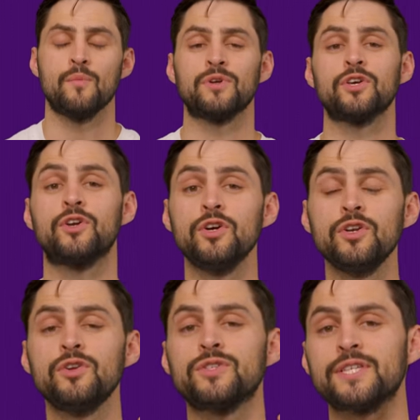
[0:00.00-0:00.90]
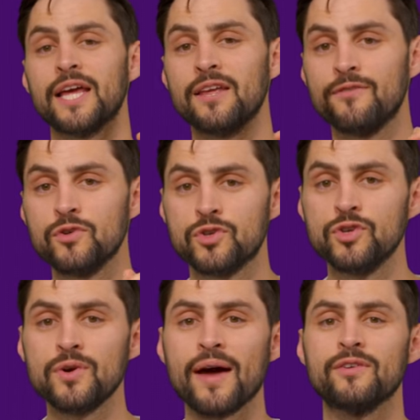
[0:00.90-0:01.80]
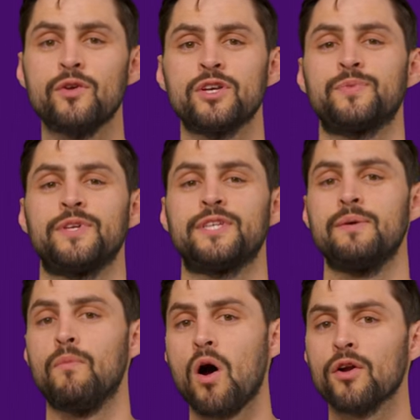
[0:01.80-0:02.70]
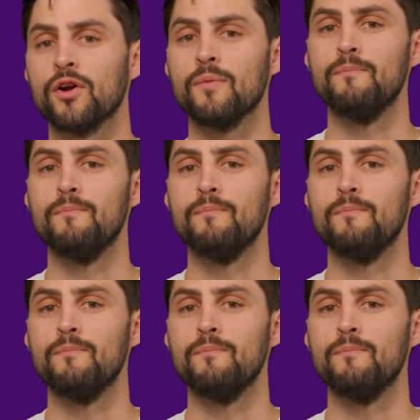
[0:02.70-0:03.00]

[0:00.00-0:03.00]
But the good news is that if you do have a USB-C monitor,